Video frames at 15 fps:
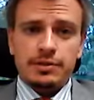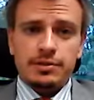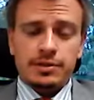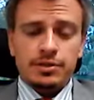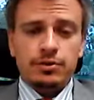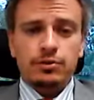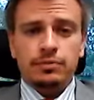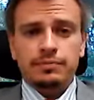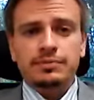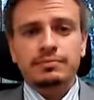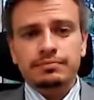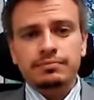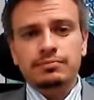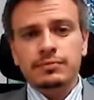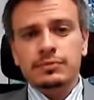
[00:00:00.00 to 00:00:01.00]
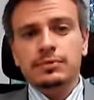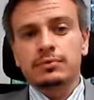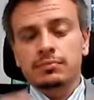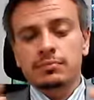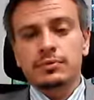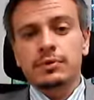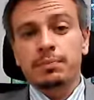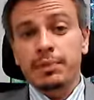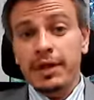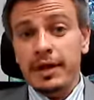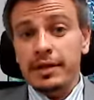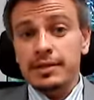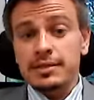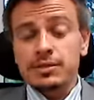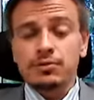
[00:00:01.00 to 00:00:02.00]
So the
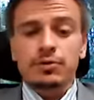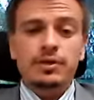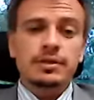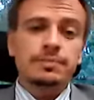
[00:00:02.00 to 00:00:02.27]
plan is to